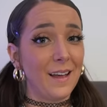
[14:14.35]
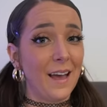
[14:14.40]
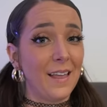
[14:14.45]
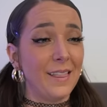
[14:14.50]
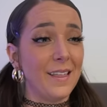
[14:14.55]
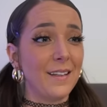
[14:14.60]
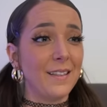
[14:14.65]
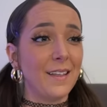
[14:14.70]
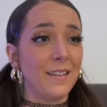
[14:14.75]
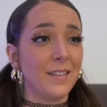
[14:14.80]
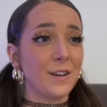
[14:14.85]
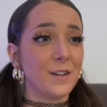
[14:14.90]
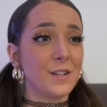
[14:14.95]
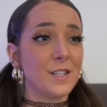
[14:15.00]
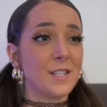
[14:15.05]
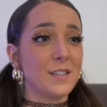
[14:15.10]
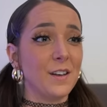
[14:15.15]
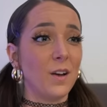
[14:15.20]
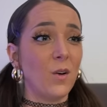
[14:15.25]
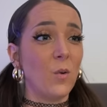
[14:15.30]
I think that they're
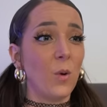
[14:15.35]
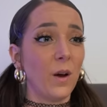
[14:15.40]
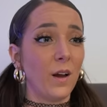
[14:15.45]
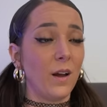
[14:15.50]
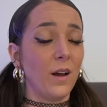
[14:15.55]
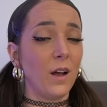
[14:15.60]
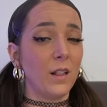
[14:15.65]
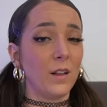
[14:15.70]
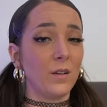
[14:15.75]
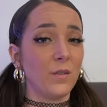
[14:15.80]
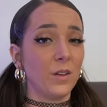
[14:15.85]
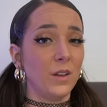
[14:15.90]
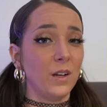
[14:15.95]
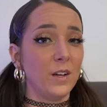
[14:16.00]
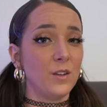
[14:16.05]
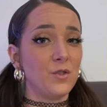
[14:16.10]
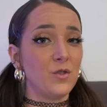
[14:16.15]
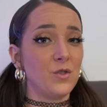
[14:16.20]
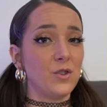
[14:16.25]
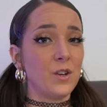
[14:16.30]
still working on their
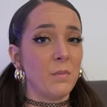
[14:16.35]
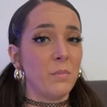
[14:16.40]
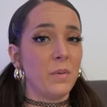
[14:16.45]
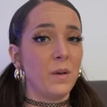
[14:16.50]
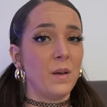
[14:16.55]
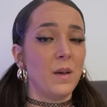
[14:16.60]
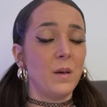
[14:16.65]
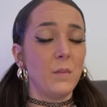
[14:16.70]
relationship,